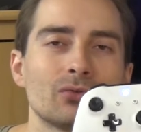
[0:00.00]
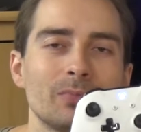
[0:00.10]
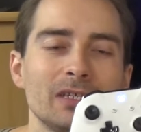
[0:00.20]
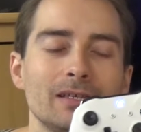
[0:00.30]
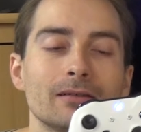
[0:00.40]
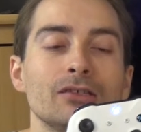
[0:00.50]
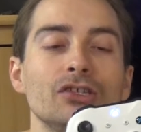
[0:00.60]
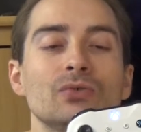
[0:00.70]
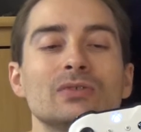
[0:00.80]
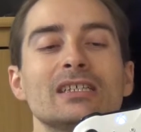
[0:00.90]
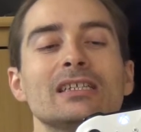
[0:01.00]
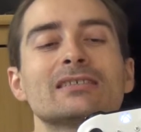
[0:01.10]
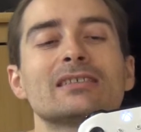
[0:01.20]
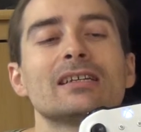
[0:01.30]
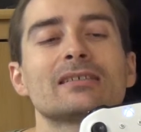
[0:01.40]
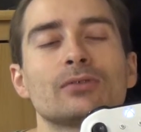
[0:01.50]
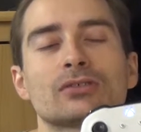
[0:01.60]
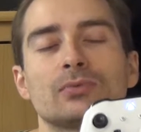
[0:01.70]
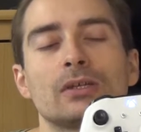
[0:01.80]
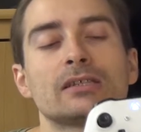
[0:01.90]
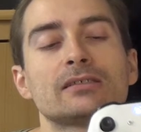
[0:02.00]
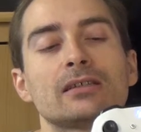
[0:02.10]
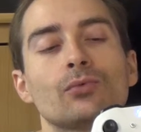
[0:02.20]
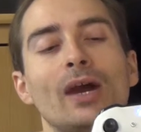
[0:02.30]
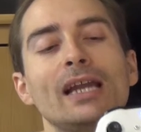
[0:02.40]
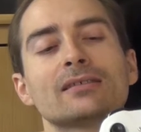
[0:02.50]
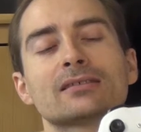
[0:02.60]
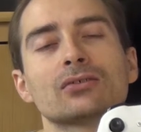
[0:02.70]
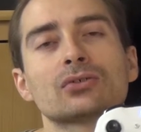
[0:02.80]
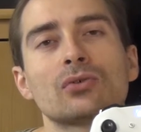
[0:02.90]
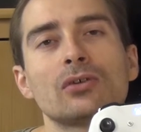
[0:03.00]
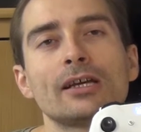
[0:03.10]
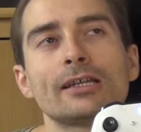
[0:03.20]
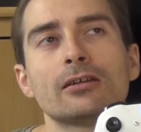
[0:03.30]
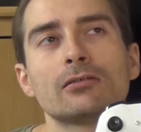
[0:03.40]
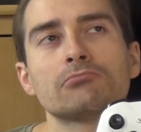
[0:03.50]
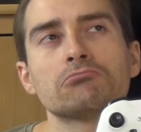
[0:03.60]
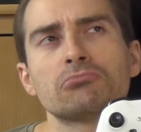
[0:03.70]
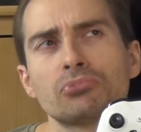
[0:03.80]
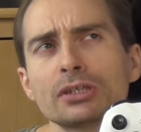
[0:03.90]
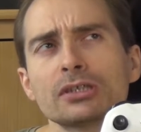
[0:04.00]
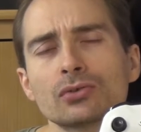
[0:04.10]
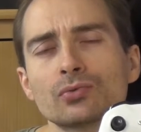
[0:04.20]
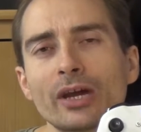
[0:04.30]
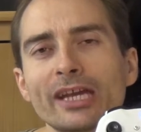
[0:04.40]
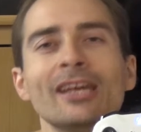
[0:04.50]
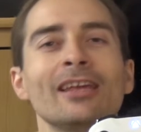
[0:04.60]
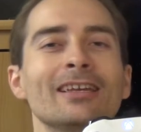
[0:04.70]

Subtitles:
to be using the Xbox One's wireless controller in a pretty good way,